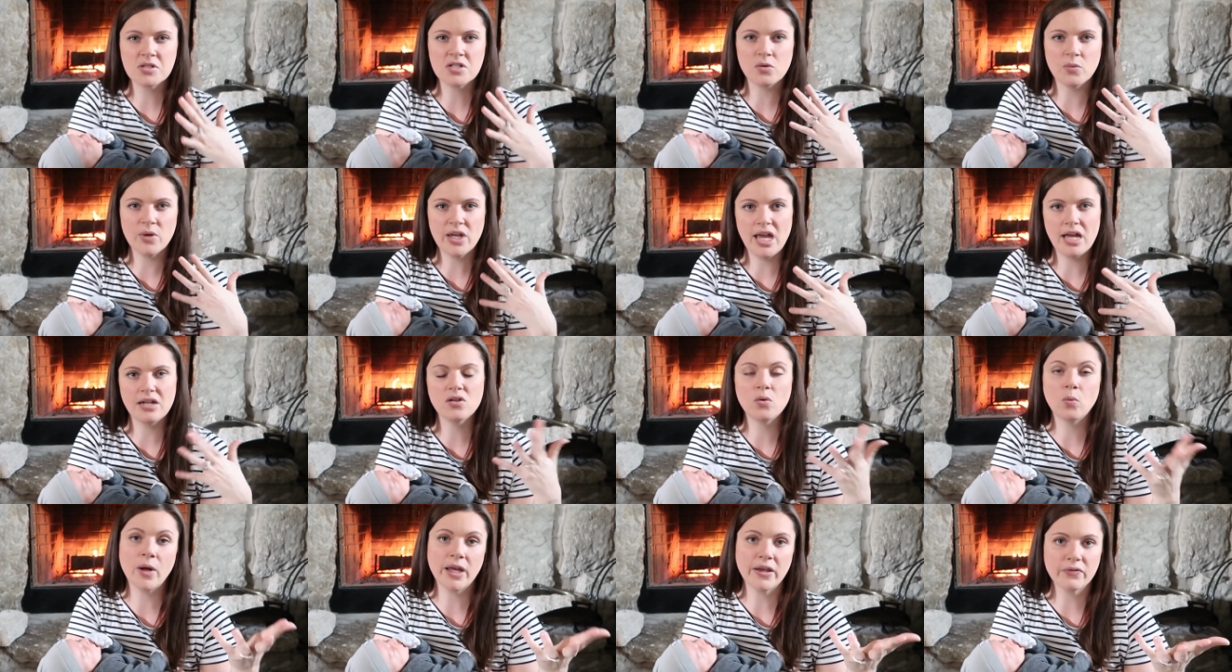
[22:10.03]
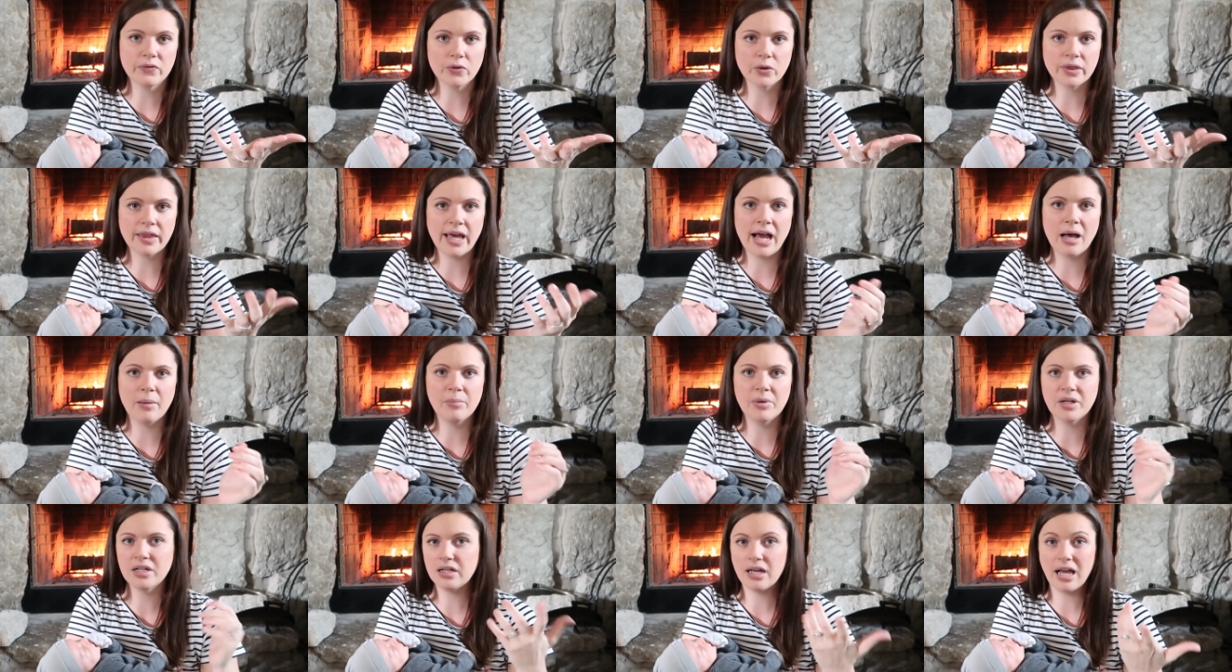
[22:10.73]
So we had to wait for
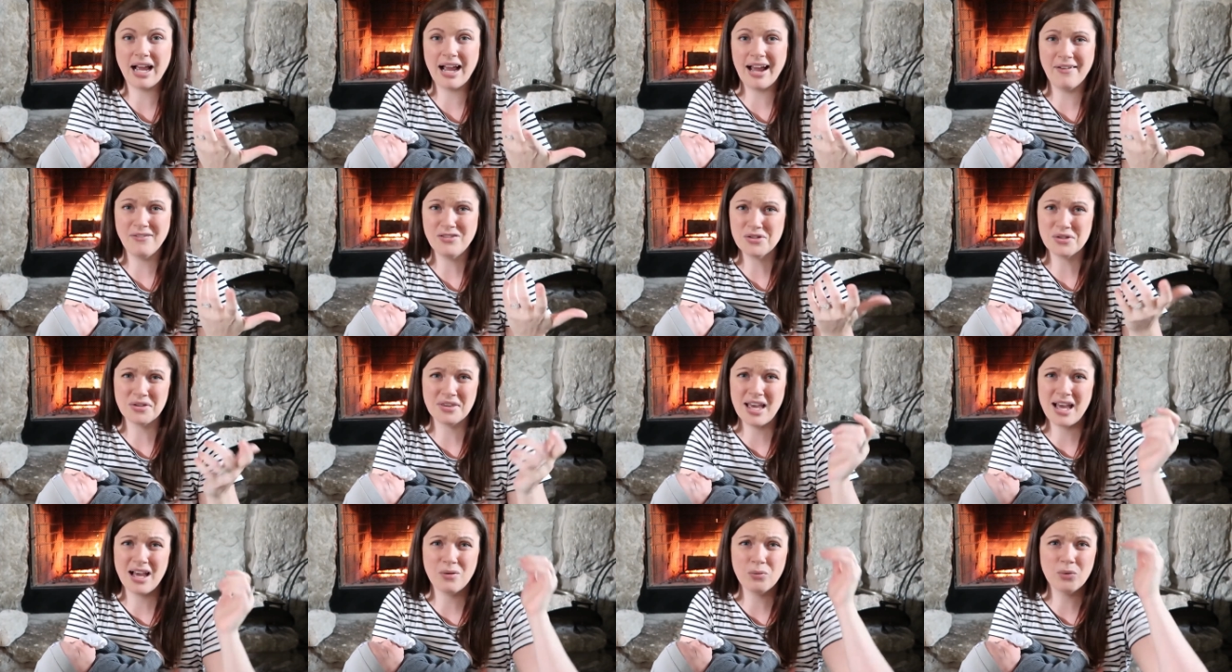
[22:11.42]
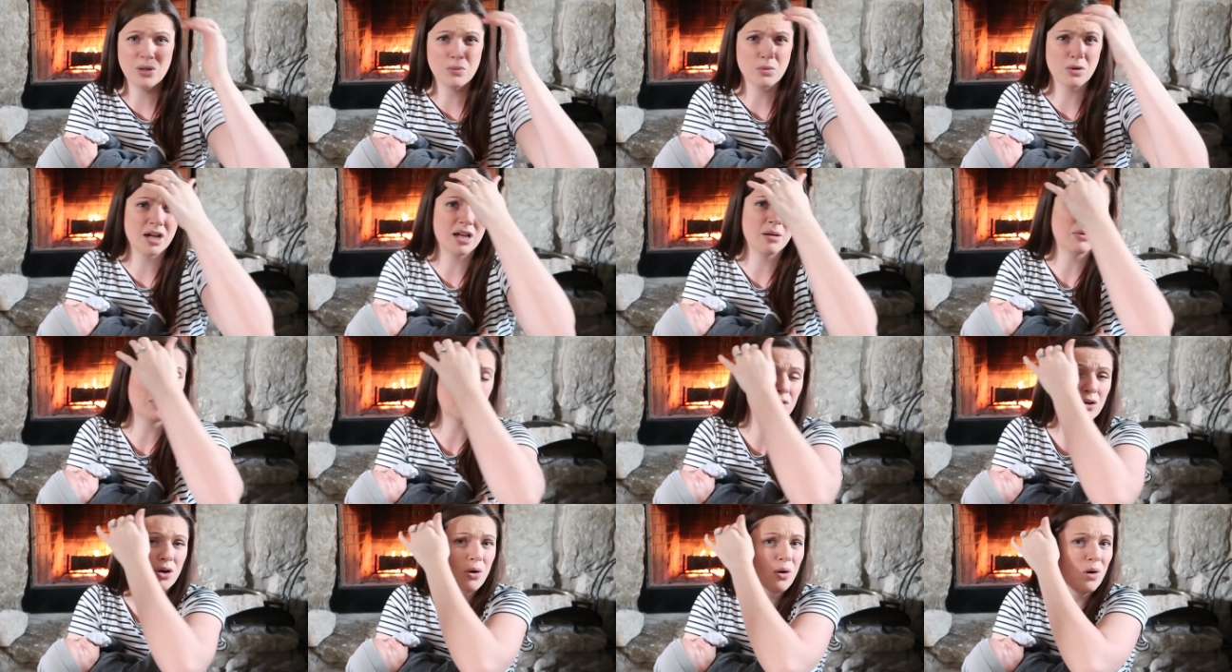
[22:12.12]
that. But after that, we were able
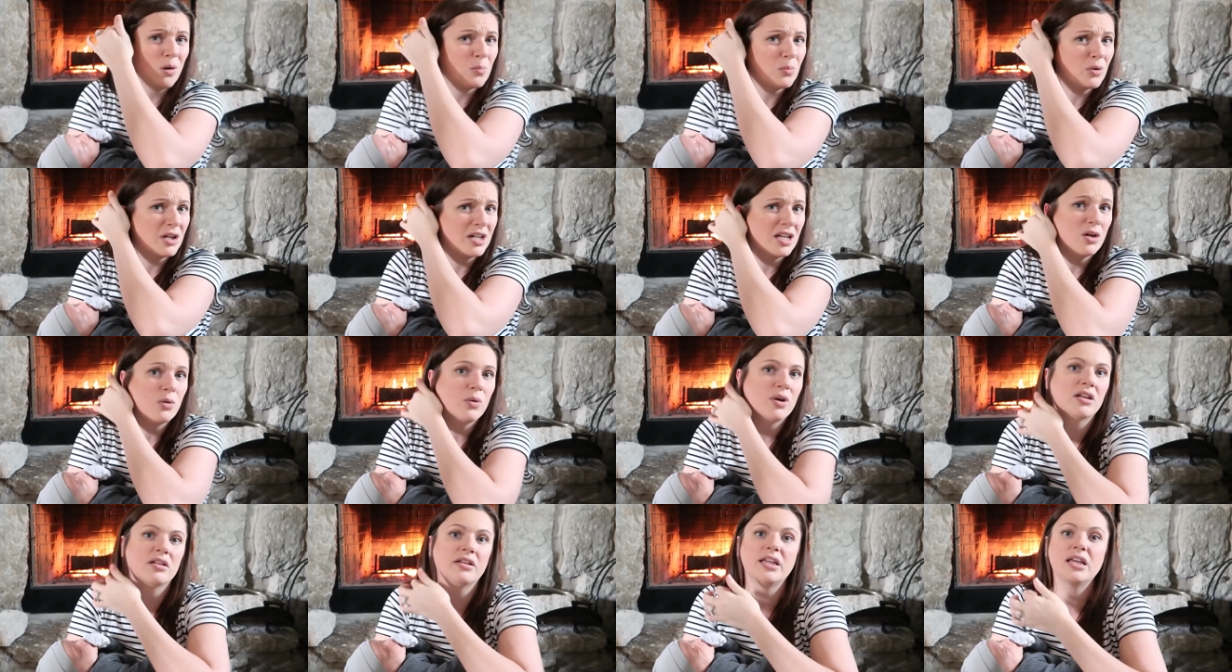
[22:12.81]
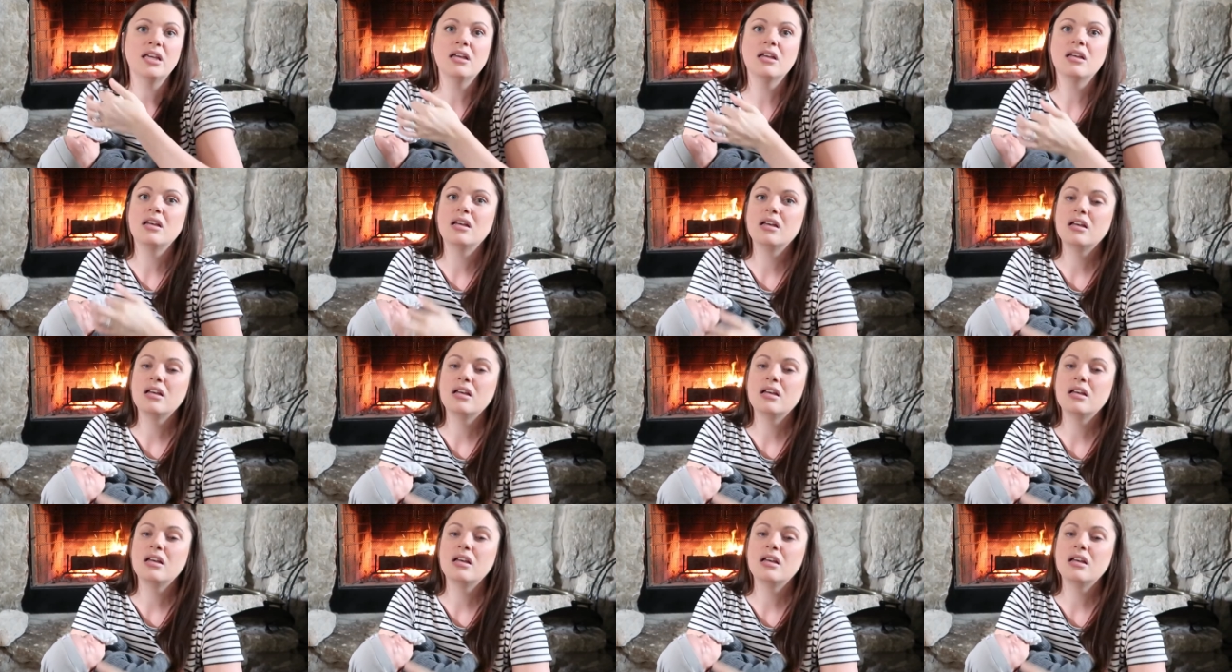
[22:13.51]
to go home pretty quickly.